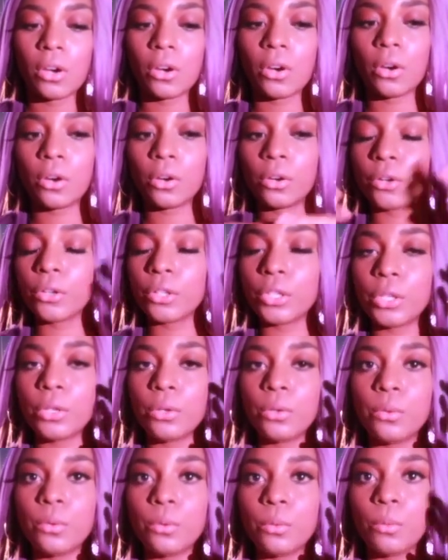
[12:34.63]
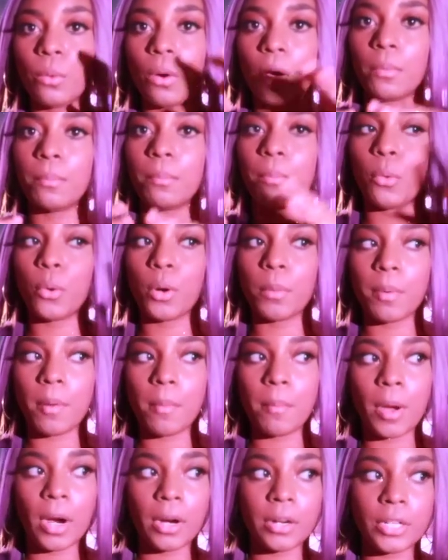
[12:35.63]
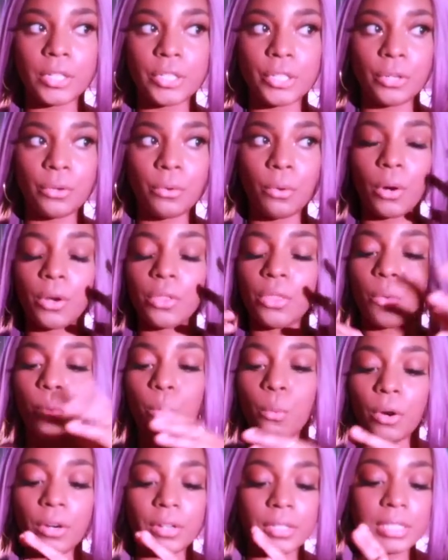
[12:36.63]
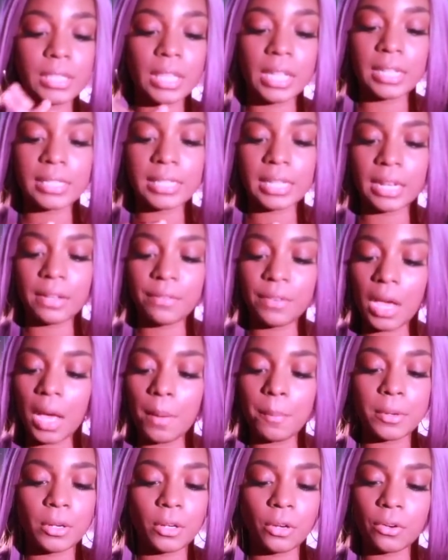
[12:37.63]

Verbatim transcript: hurt you um, or bombarded you or the worst things that have happened.